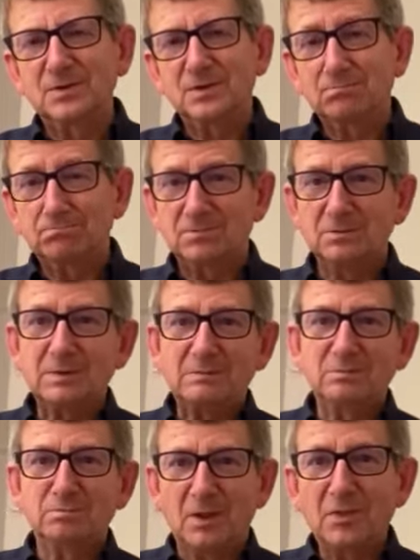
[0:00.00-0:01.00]
that
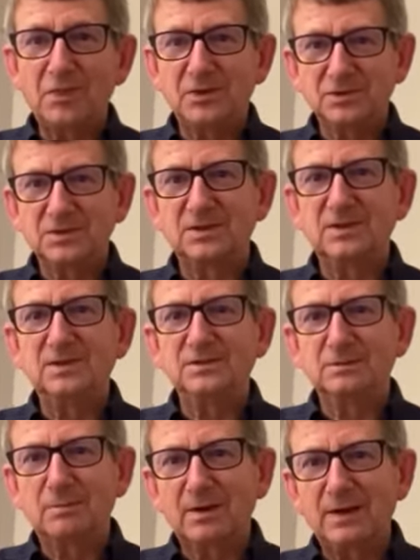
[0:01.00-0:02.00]
sometimes bloodthirsty
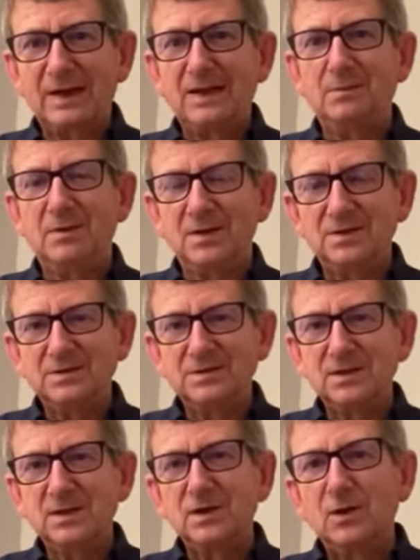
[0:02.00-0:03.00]
things about
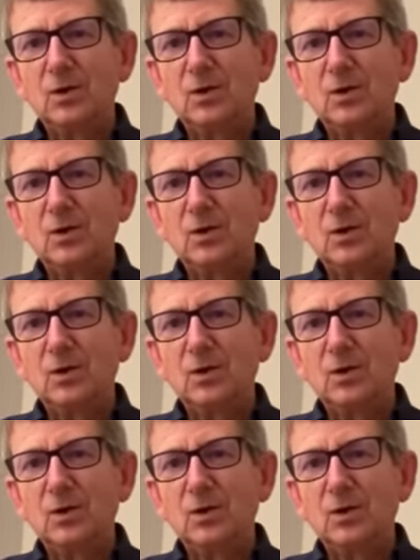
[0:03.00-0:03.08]
enemies,